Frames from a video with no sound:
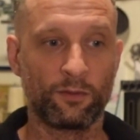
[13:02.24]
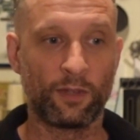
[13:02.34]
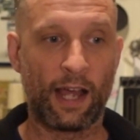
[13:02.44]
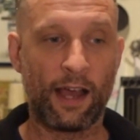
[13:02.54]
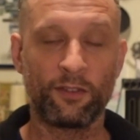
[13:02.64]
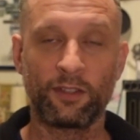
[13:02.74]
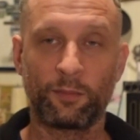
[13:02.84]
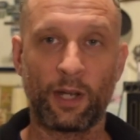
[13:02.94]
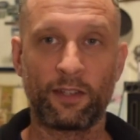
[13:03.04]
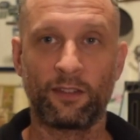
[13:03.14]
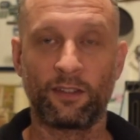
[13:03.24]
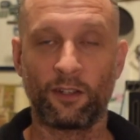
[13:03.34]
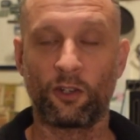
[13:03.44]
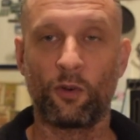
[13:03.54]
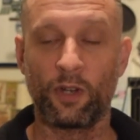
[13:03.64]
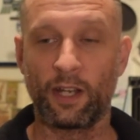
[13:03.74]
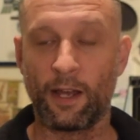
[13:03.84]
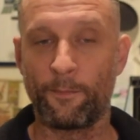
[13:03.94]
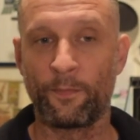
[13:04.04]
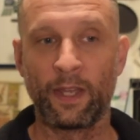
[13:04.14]
housing prices are going
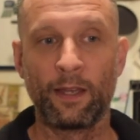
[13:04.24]
up,